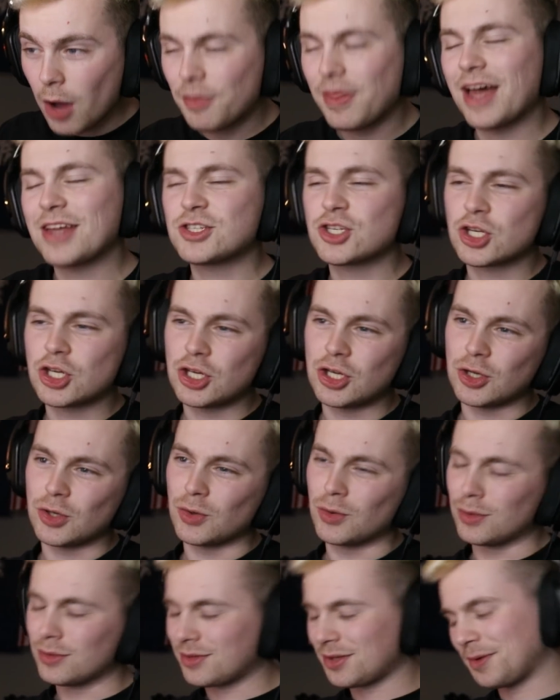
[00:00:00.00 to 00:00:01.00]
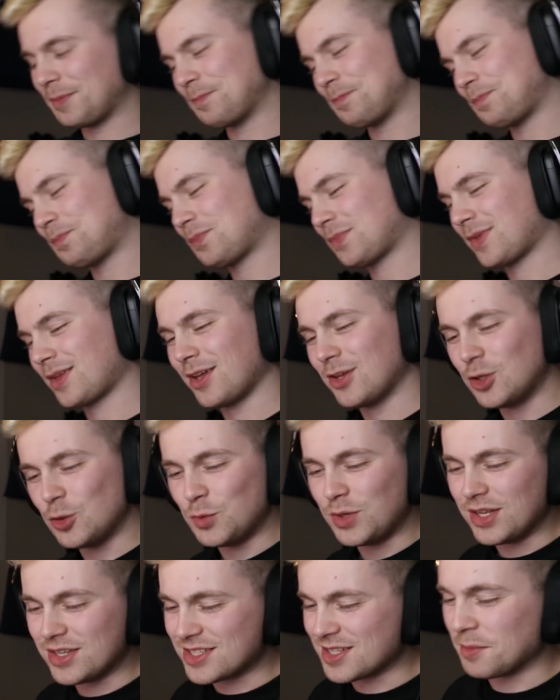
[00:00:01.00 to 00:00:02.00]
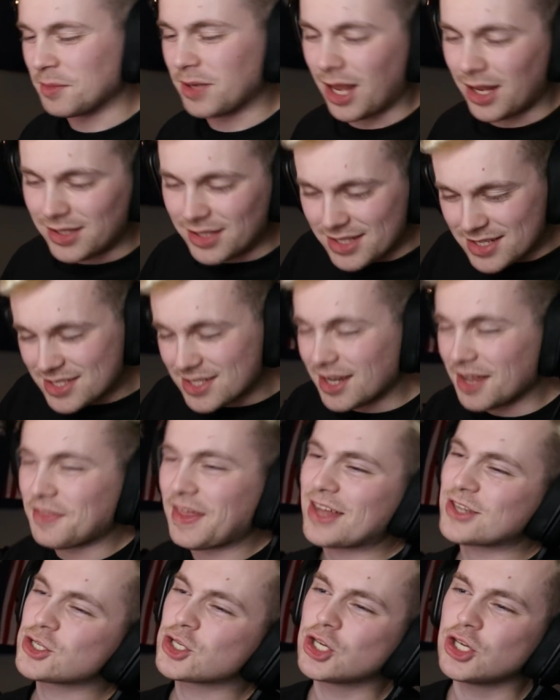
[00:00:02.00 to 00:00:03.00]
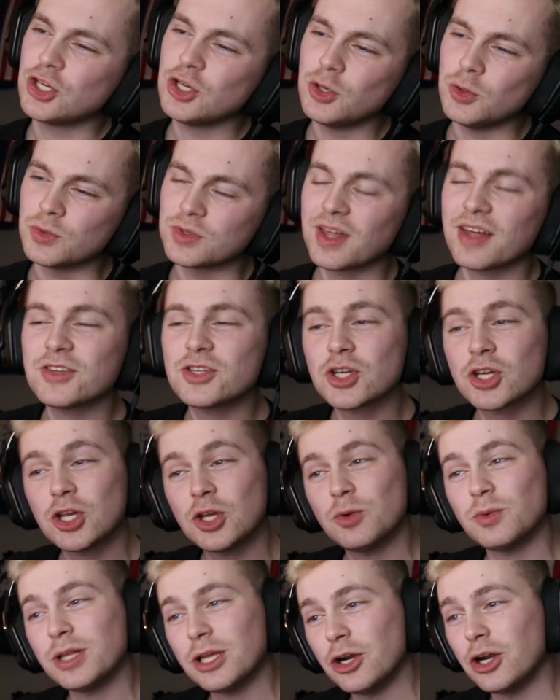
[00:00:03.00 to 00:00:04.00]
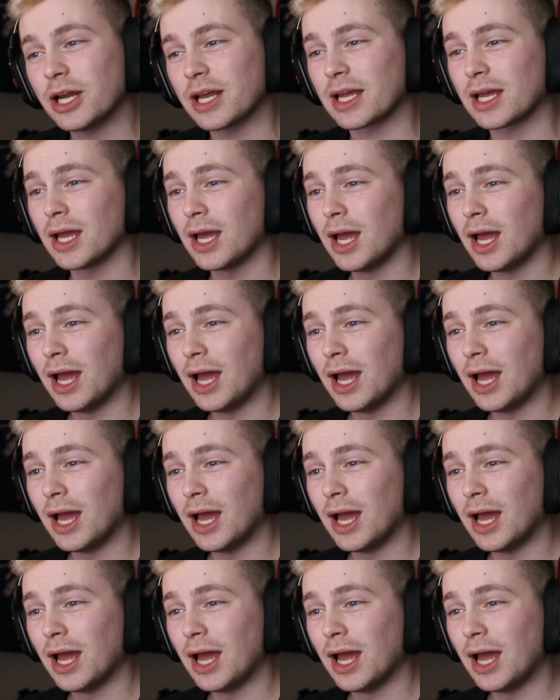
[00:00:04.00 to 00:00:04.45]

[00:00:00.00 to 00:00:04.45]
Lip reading: That's cute. You need some LALISA. That's cute. That's a cute lyric.